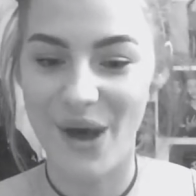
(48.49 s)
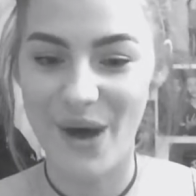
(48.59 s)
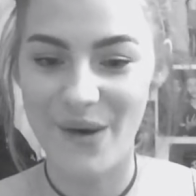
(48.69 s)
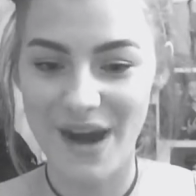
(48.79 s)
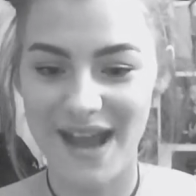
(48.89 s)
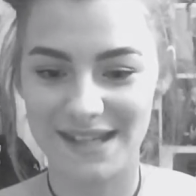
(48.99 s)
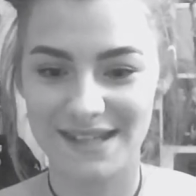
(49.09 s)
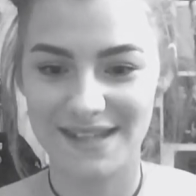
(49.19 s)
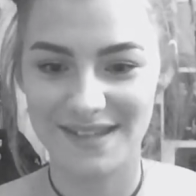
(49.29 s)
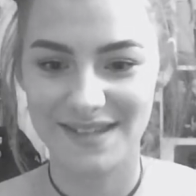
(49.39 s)

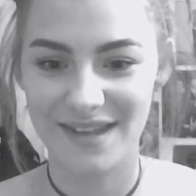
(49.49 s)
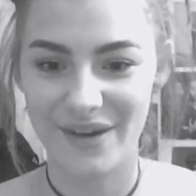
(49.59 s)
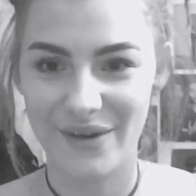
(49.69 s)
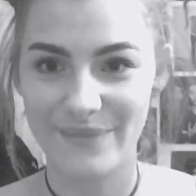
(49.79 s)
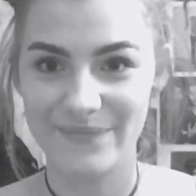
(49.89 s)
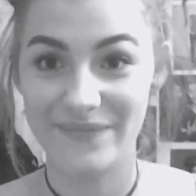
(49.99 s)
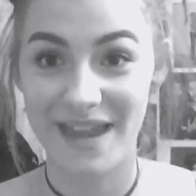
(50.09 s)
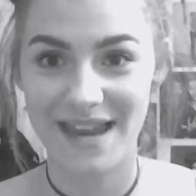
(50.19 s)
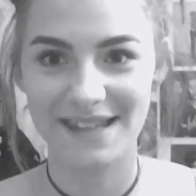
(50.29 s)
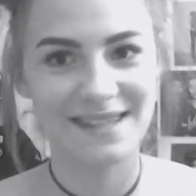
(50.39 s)
Alright, so
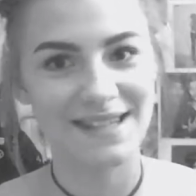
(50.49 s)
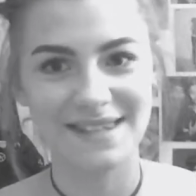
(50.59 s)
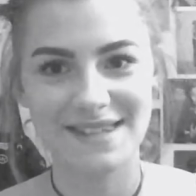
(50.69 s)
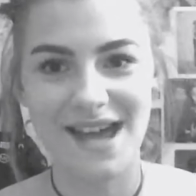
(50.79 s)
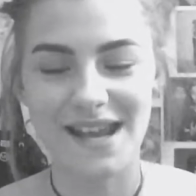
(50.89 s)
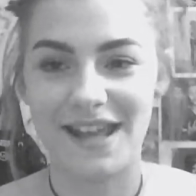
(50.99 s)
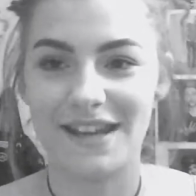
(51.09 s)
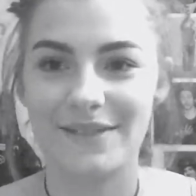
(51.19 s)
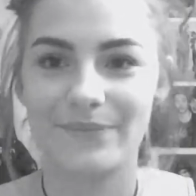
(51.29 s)
let's get started.